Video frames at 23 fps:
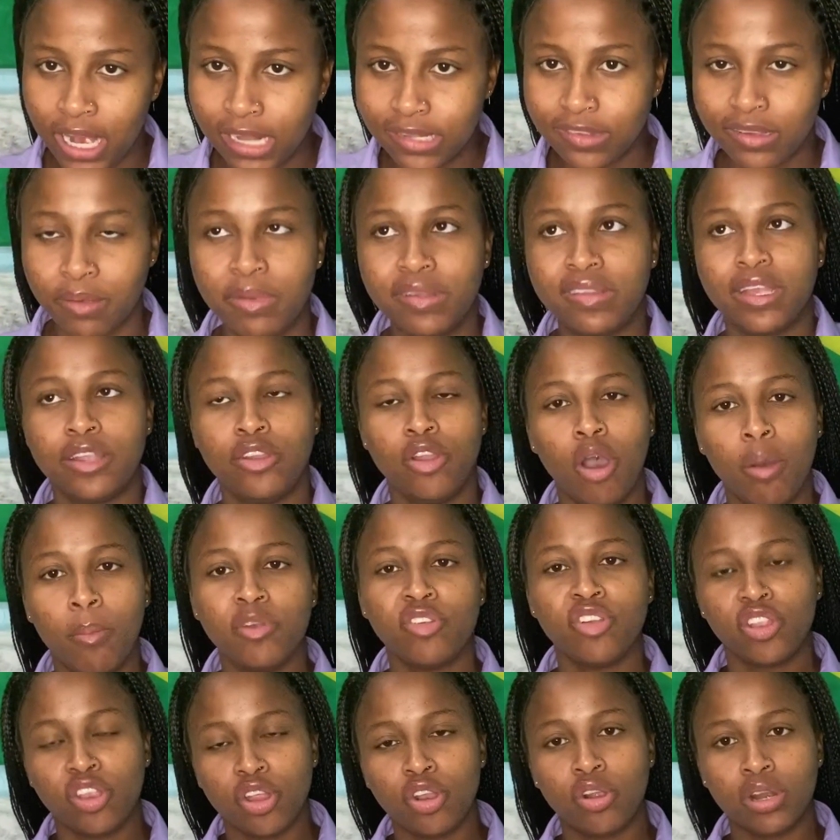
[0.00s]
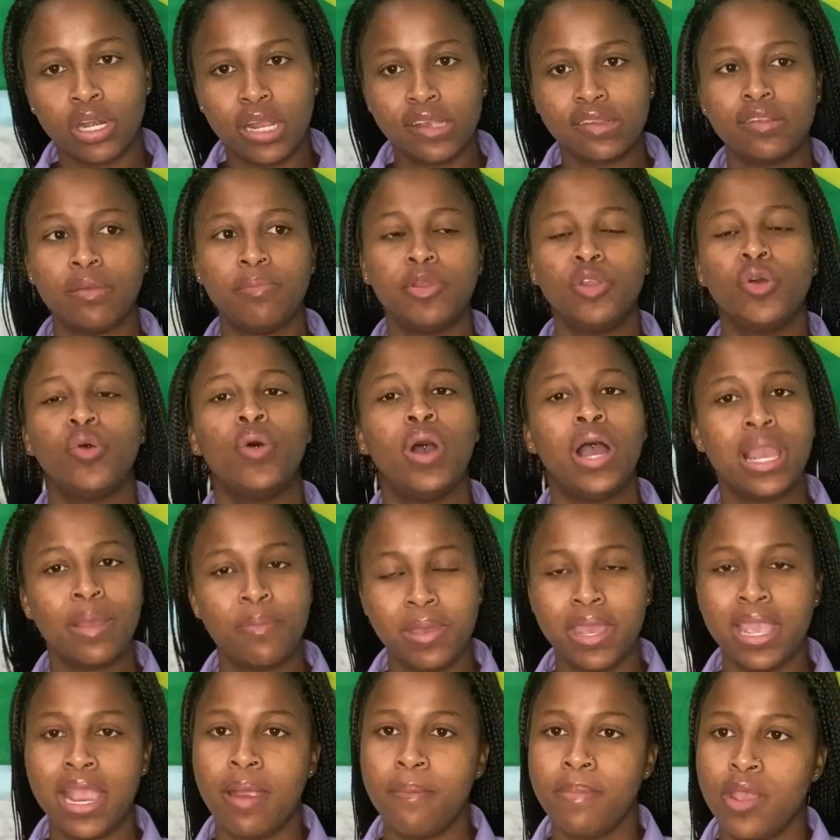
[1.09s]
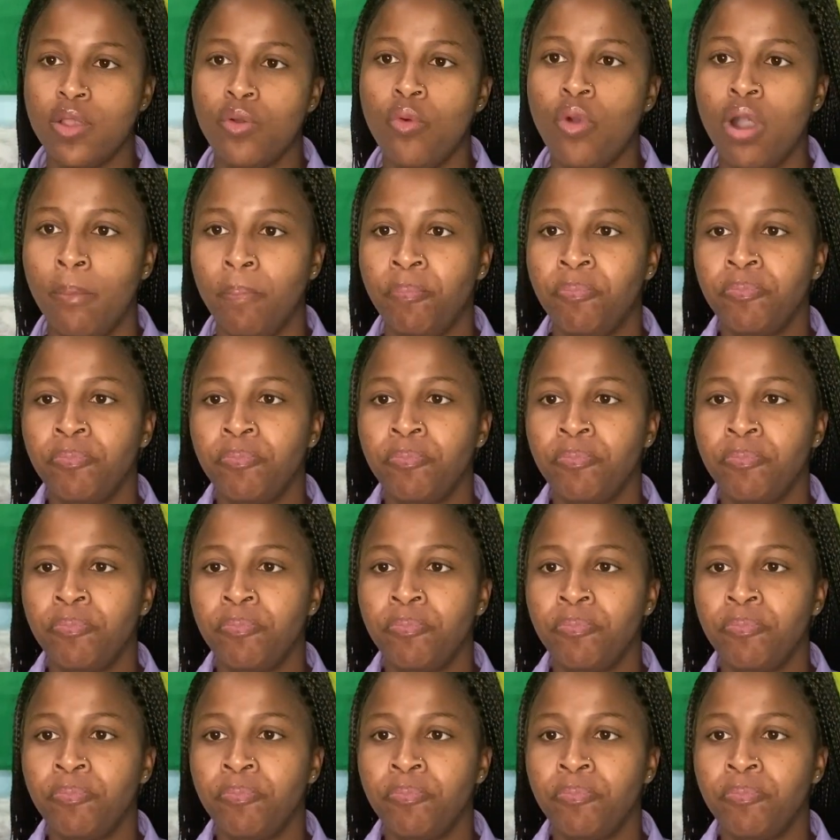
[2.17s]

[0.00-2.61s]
So I said, no, I shut it down there, so I don't want him carry me home.